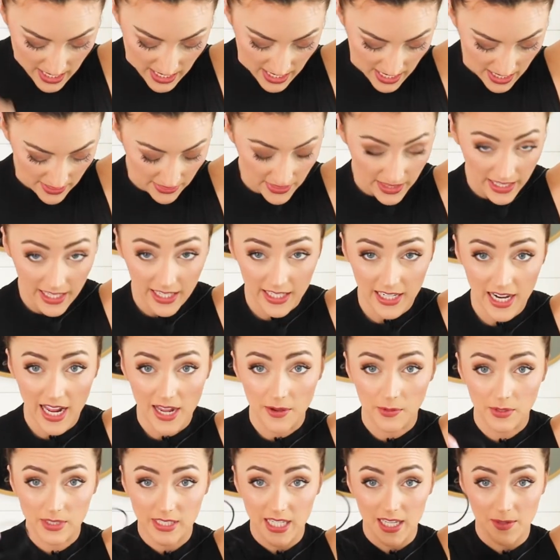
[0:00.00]
And then I
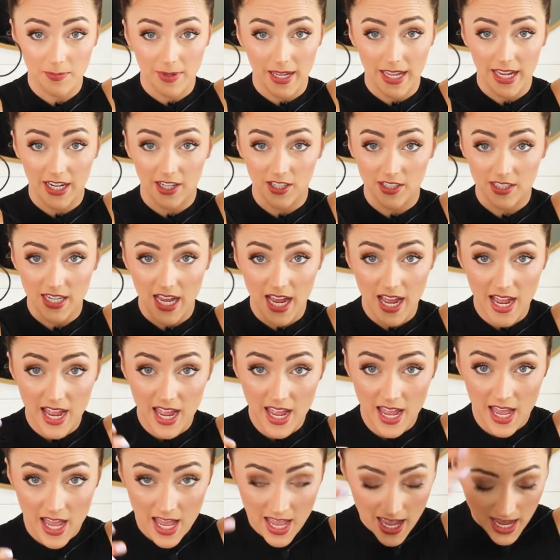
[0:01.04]
will take my hair tie
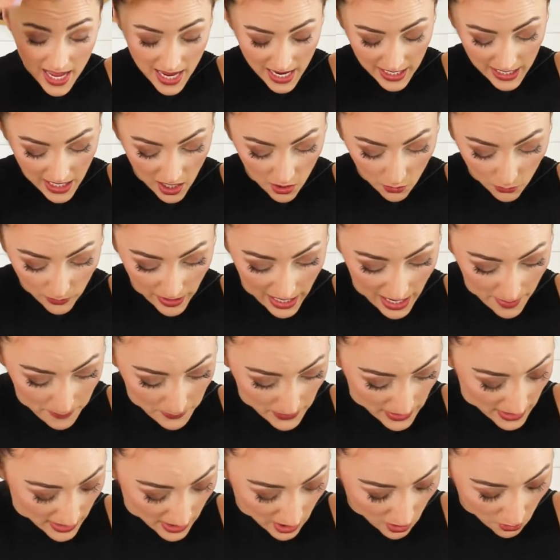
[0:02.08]
and I'll wrap
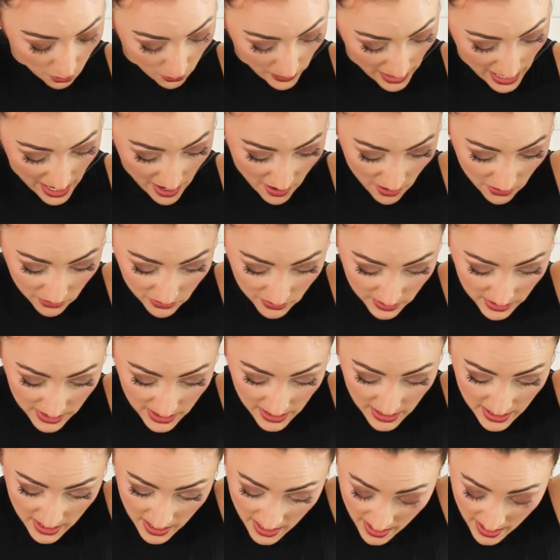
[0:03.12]
it around